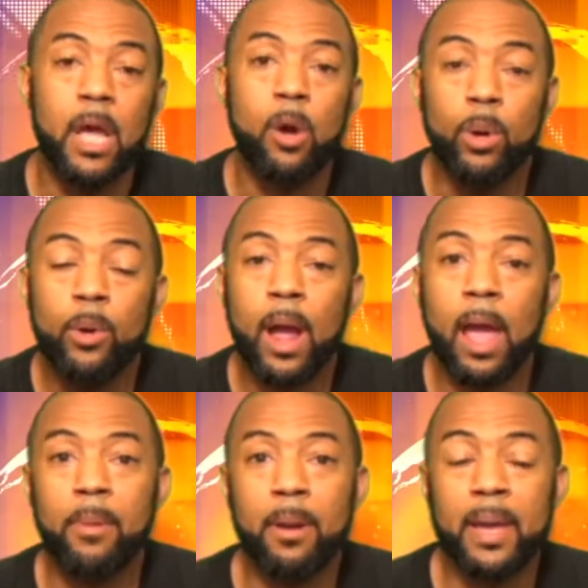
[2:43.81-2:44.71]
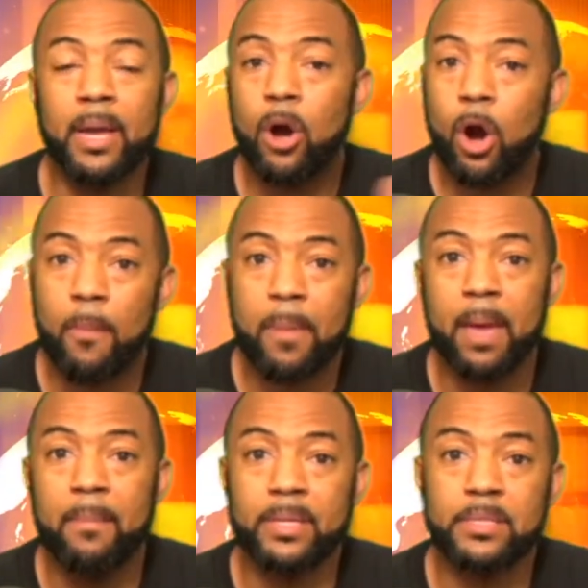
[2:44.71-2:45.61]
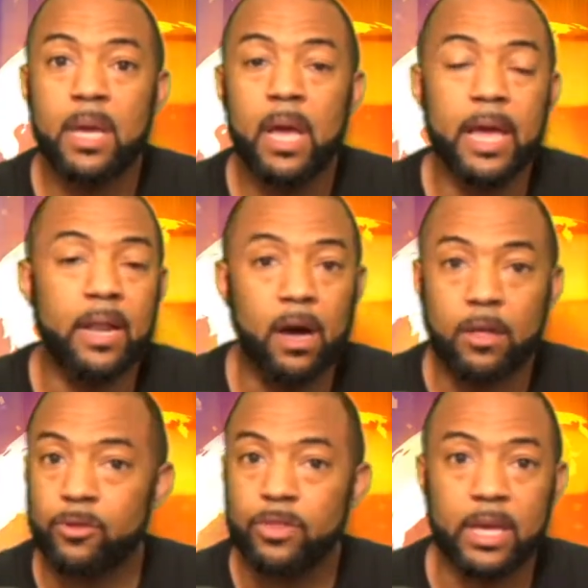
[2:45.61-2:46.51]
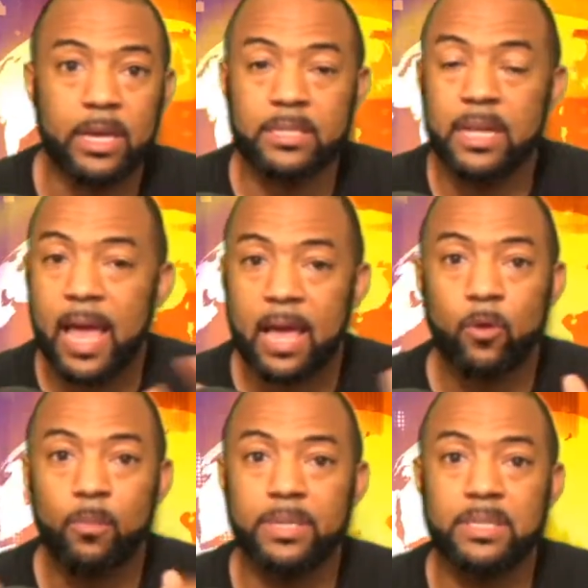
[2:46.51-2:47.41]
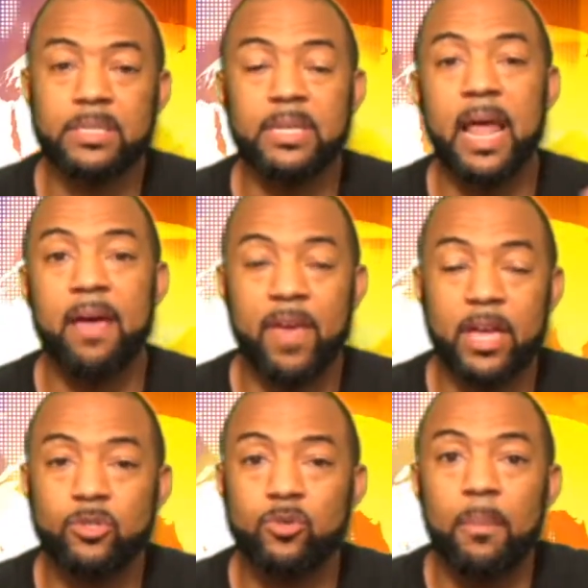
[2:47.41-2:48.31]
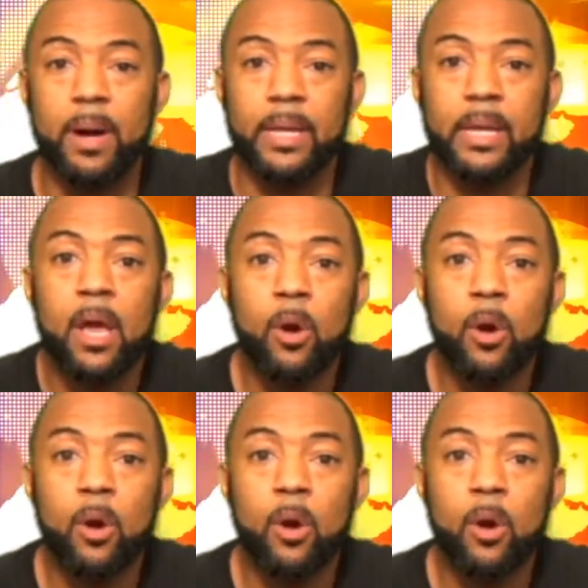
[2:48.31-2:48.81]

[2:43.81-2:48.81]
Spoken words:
we were able to make car payments and other things and handle business and have extra money,